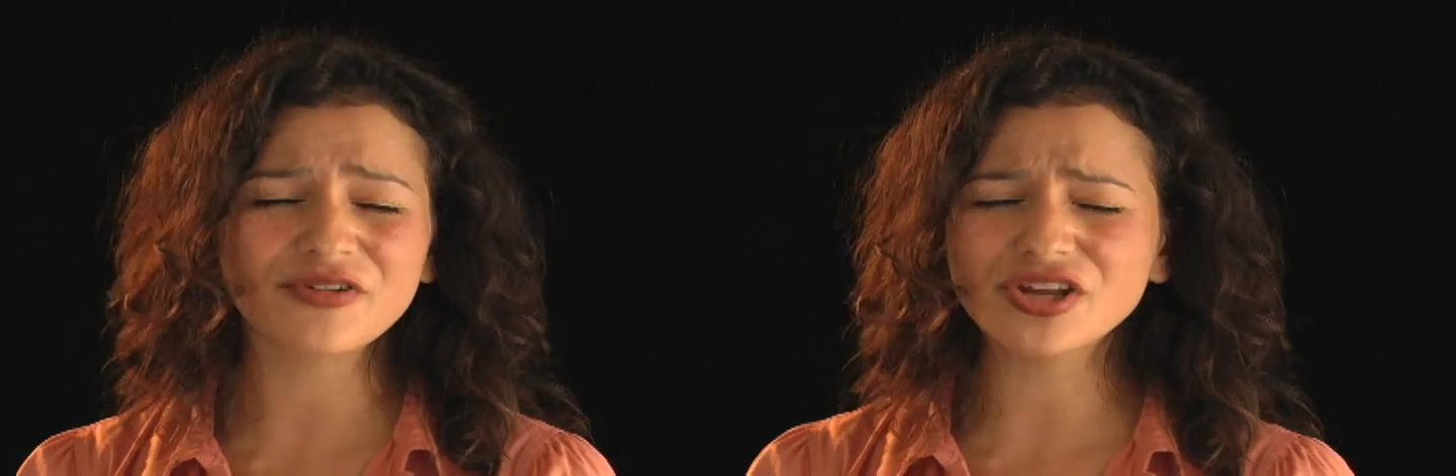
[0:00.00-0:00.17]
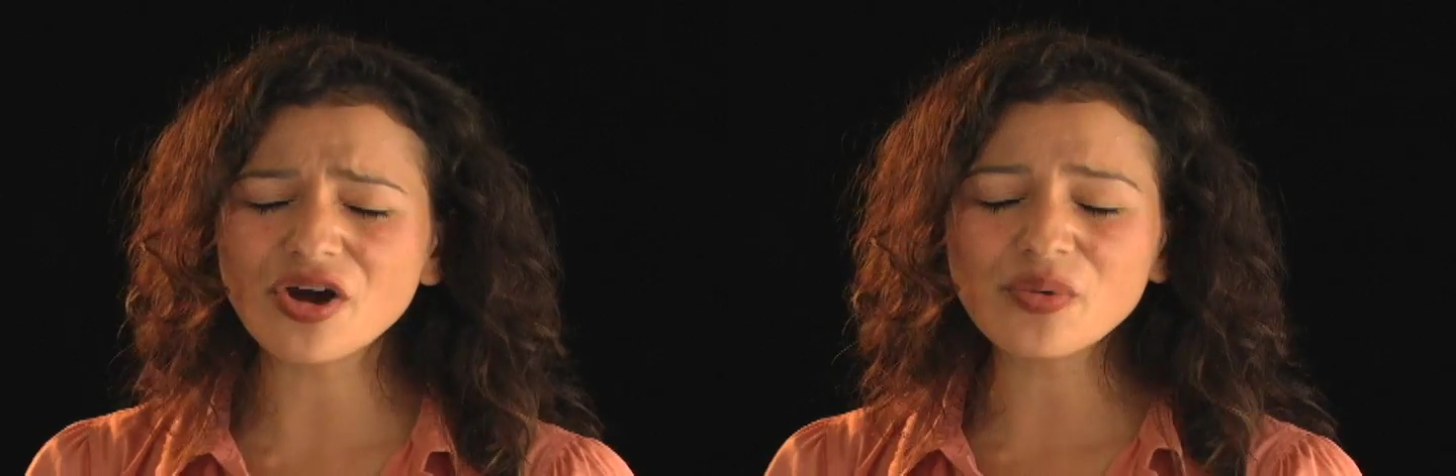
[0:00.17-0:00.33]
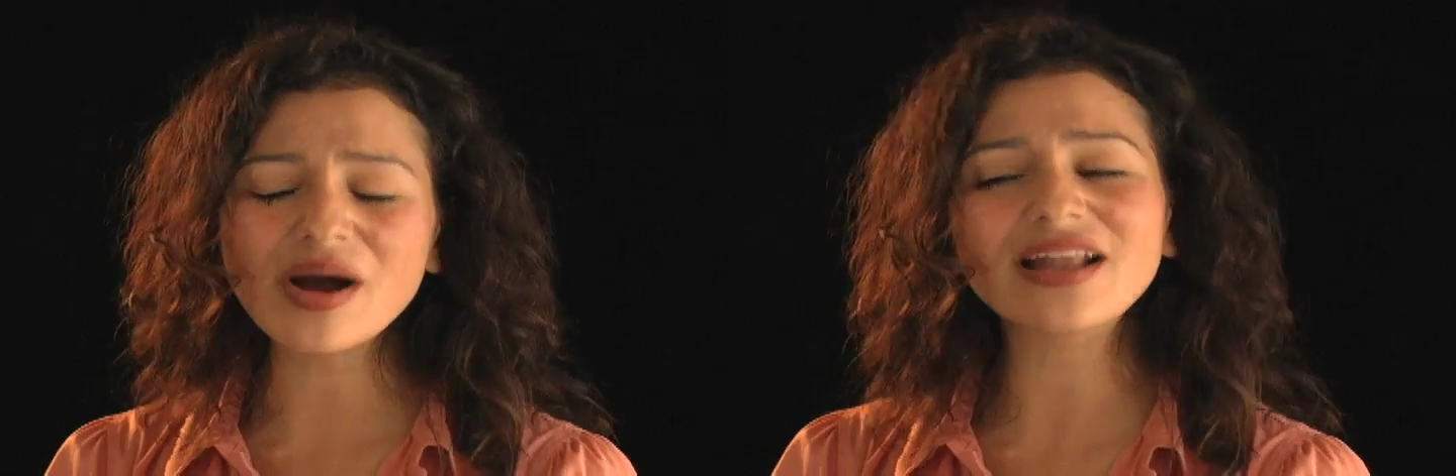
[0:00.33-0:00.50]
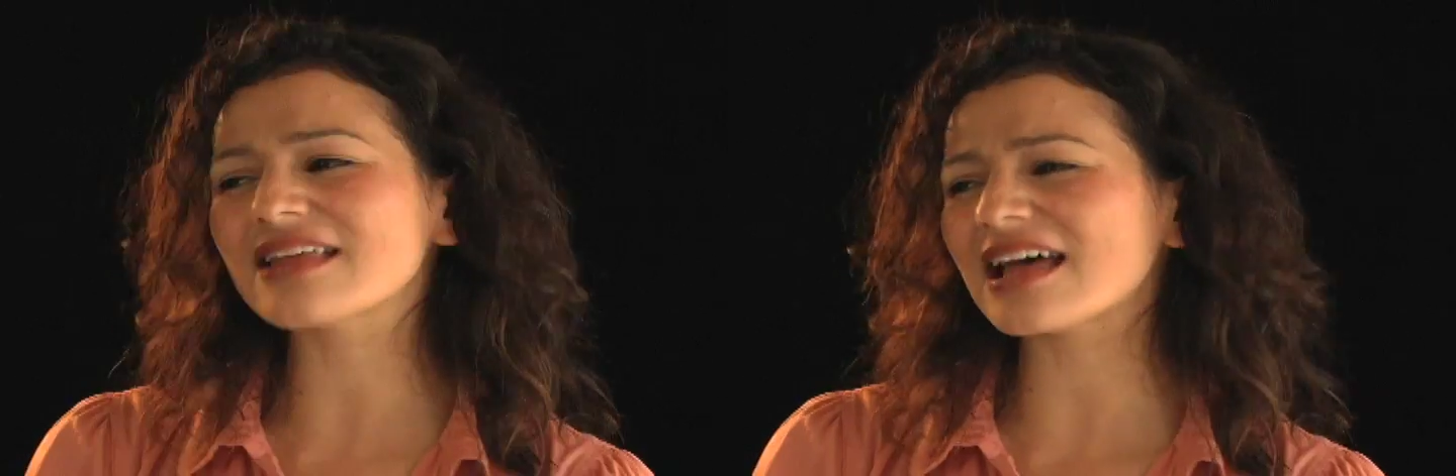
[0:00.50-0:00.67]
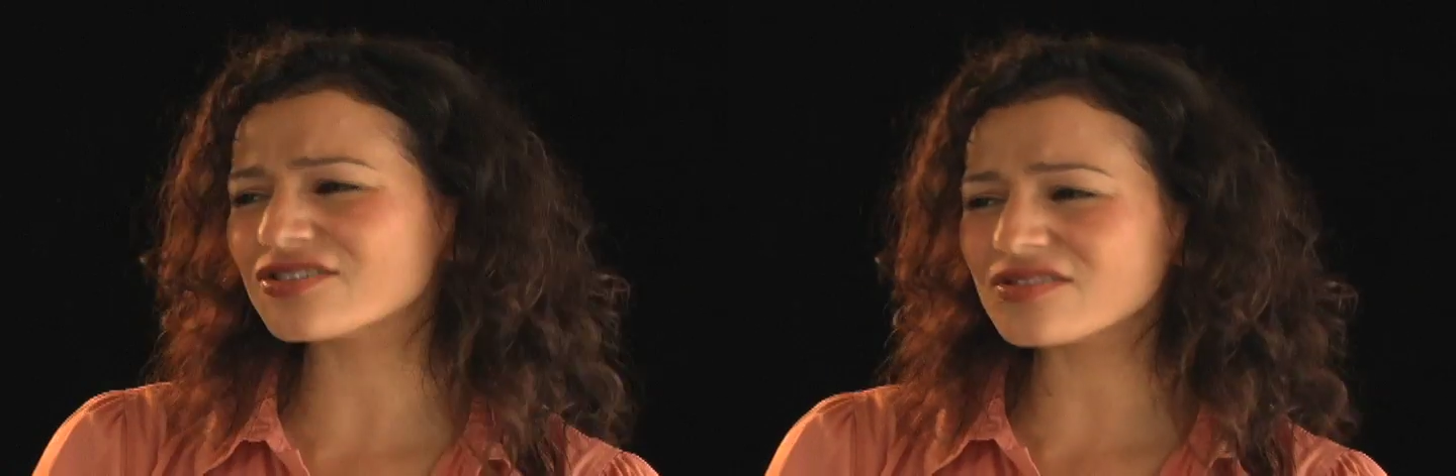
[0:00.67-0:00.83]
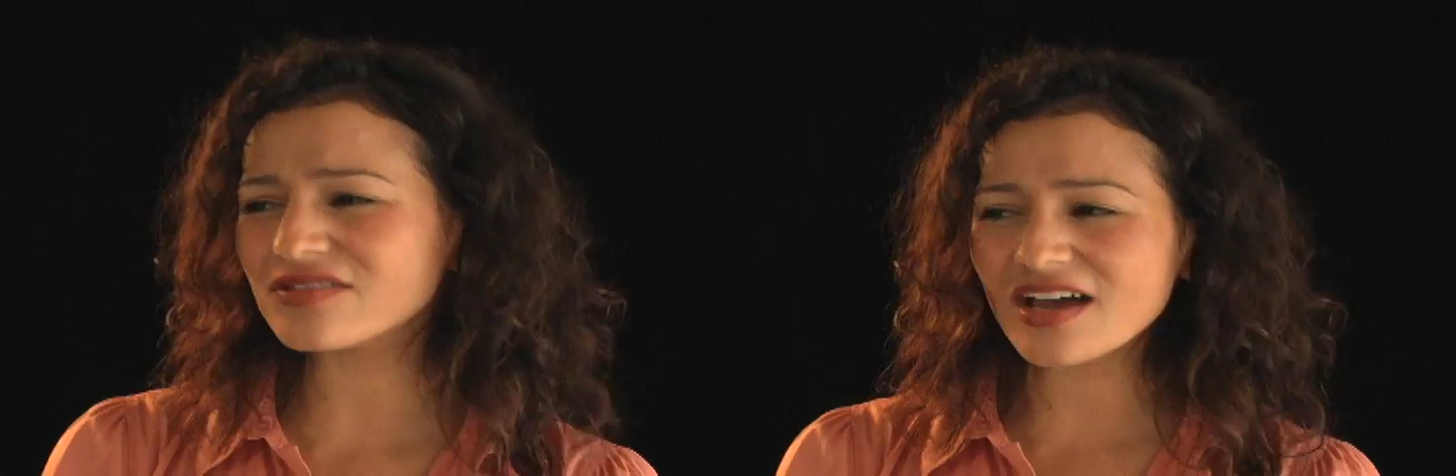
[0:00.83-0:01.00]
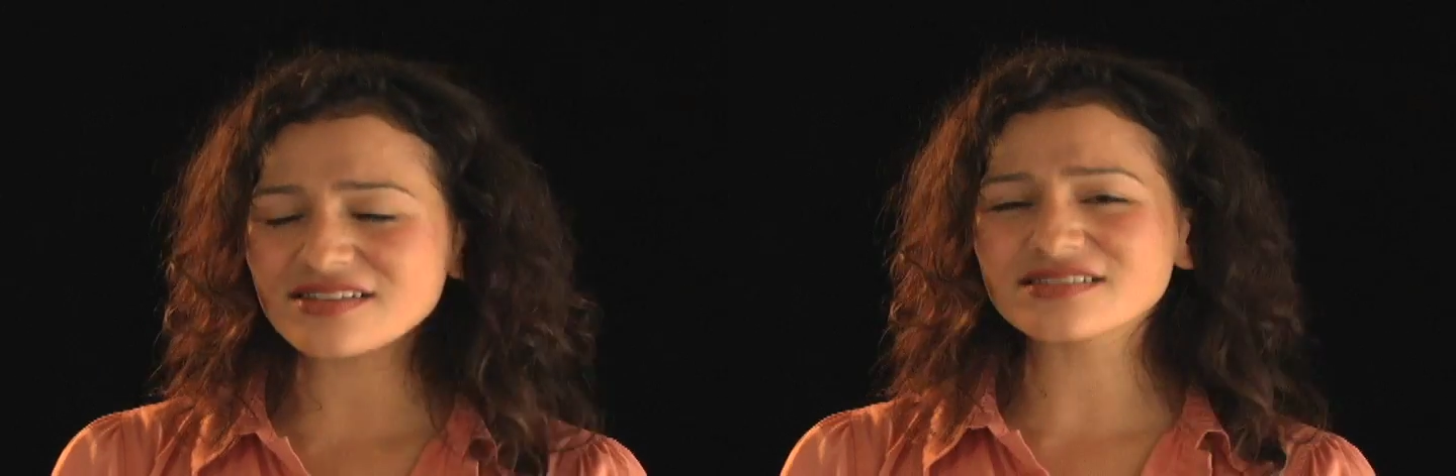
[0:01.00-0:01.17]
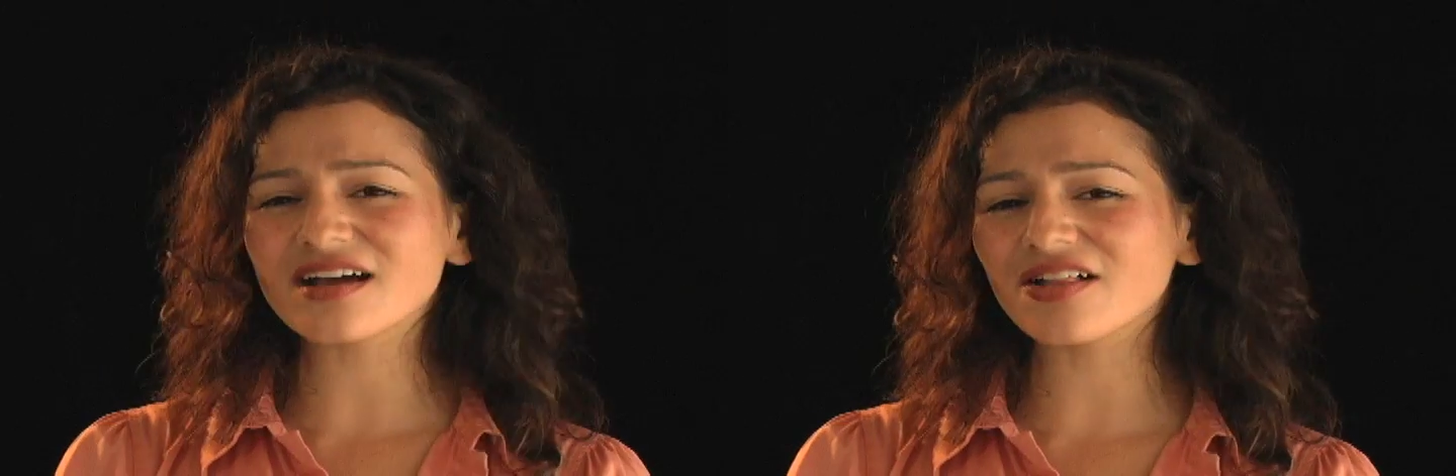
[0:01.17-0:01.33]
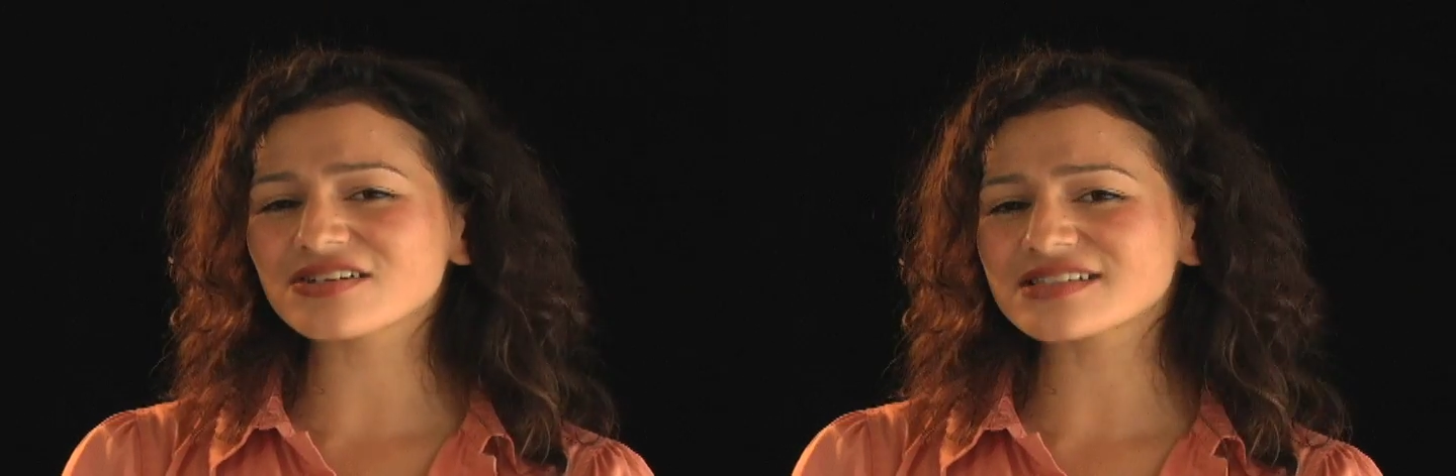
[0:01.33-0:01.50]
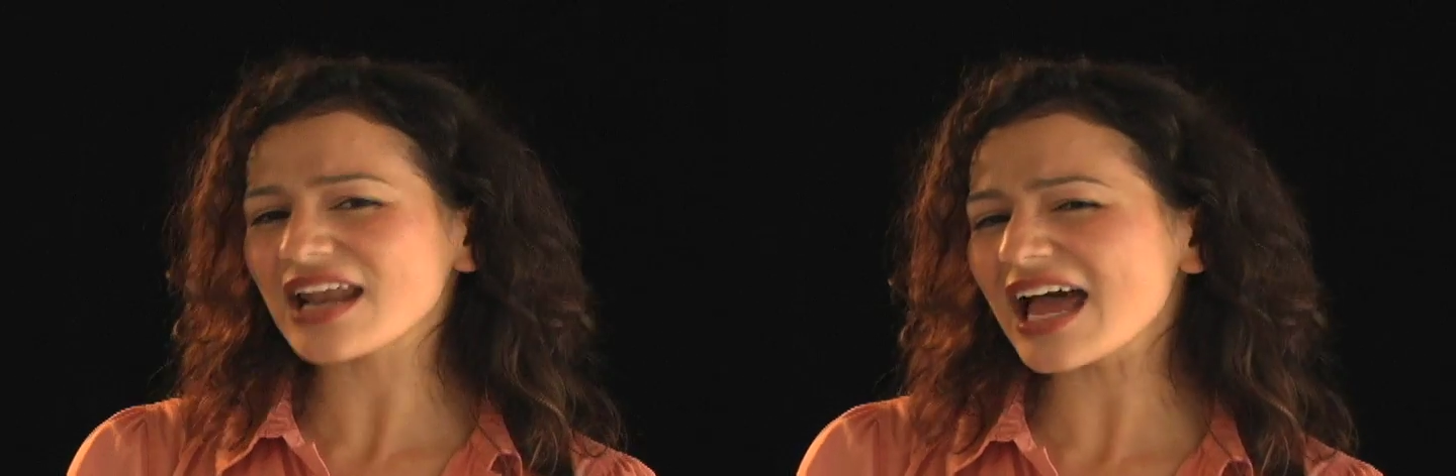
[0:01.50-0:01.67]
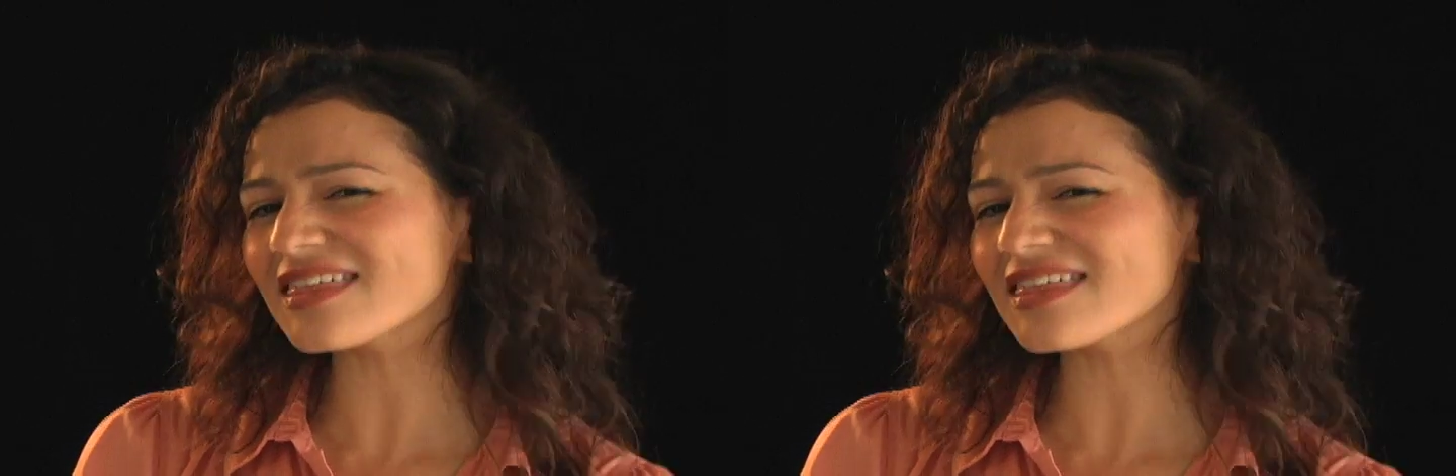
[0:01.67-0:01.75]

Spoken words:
You know what? That $2,000 down,